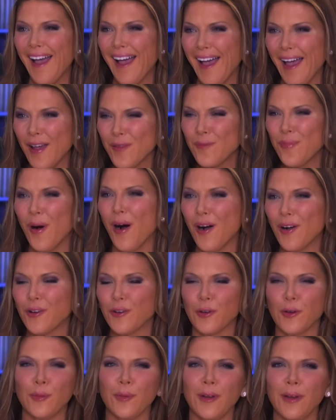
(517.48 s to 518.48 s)
and Paul
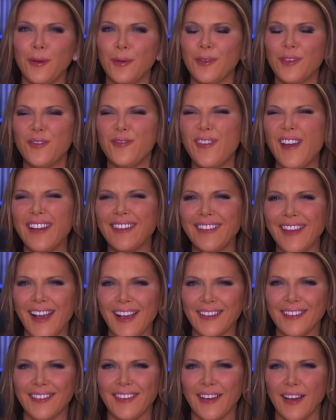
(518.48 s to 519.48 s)
Krugman. It was
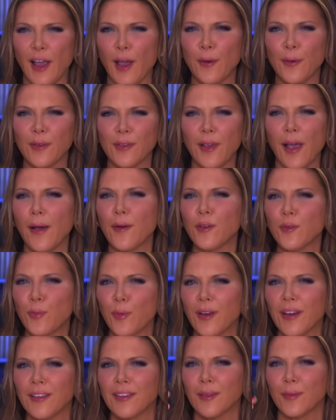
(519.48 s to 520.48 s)
fantastic. I was
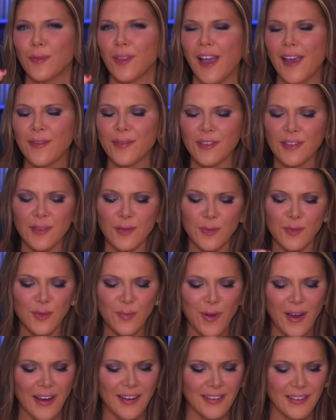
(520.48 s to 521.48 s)
bringing some life and some
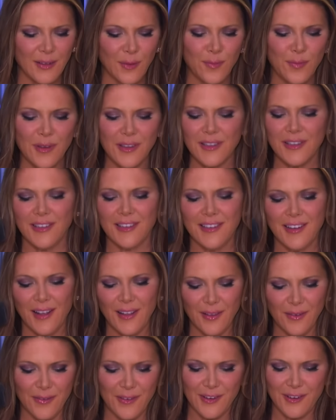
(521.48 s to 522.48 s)
spice to business
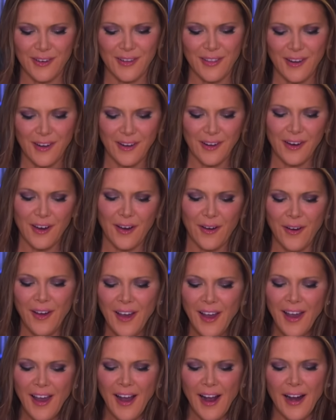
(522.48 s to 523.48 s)
television. There you go.
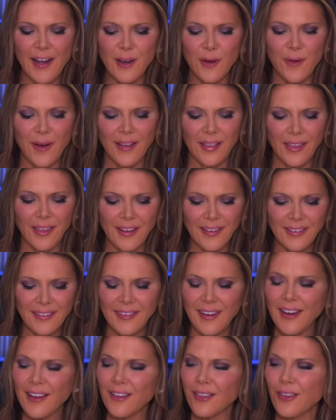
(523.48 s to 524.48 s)
Anyway, let's
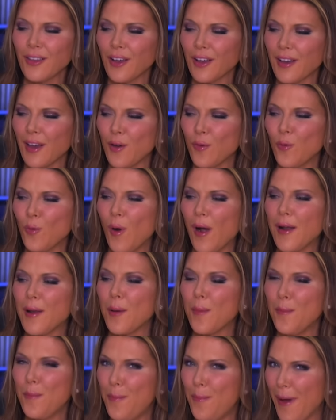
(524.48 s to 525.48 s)
take a look at what
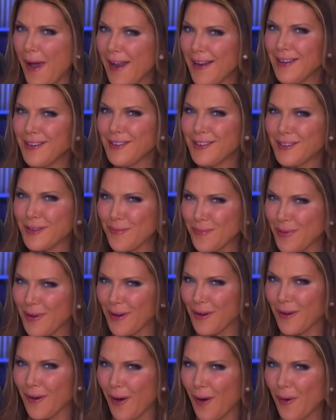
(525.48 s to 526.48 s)
Ben
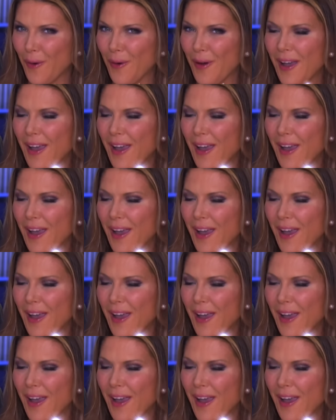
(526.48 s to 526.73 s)
Shapiro